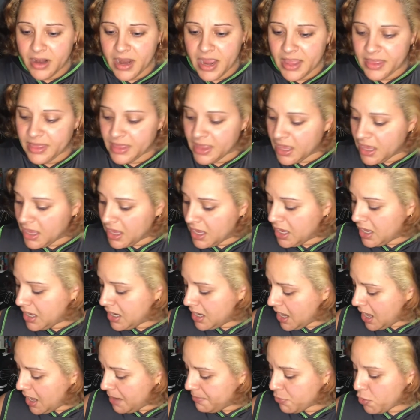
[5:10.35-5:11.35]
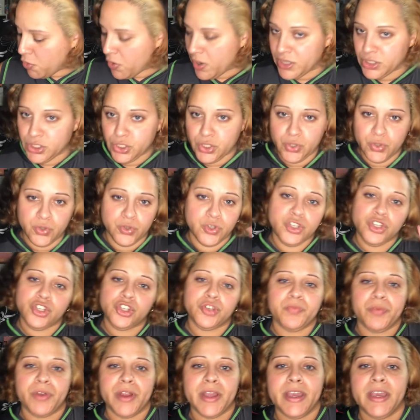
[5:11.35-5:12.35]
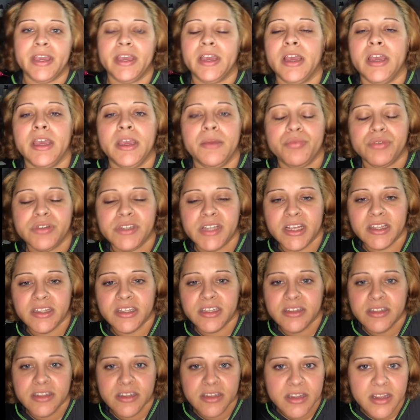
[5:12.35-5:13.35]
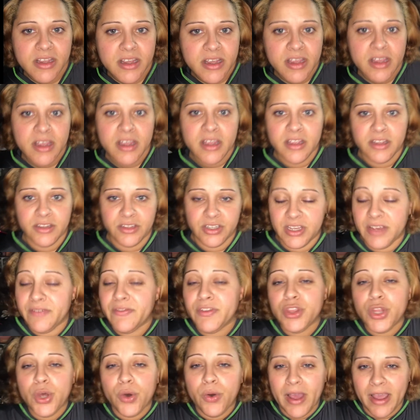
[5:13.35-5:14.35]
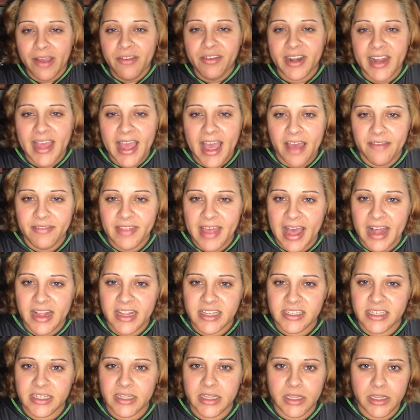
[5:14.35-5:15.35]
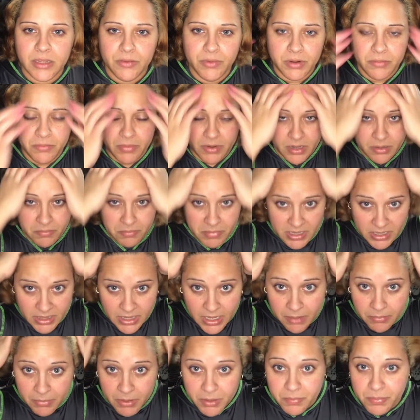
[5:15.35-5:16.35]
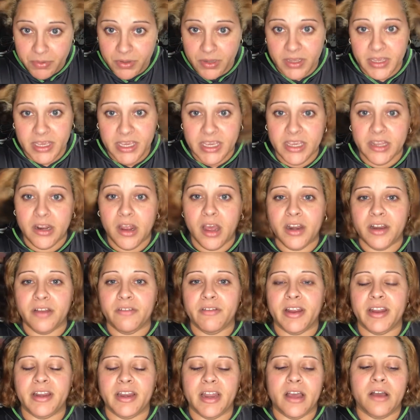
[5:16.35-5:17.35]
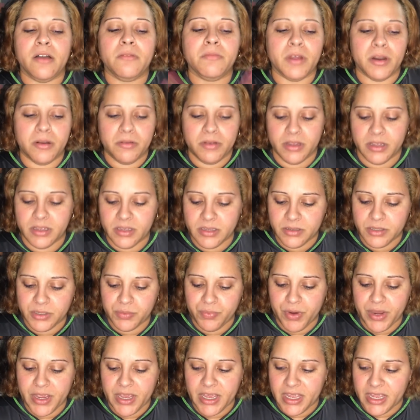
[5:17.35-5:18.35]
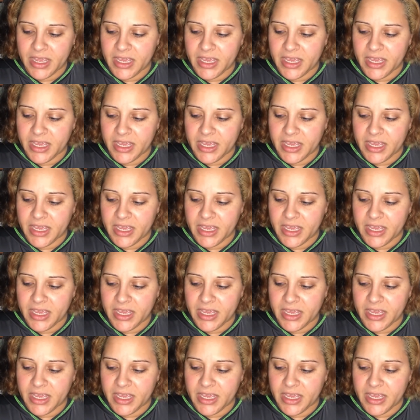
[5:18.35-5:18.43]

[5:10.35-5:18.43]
And then I'm going to spray a heat protectant even though I already have the Alex and Lily one, but being that I'm going to put heat on it right now, I'm going to spray it.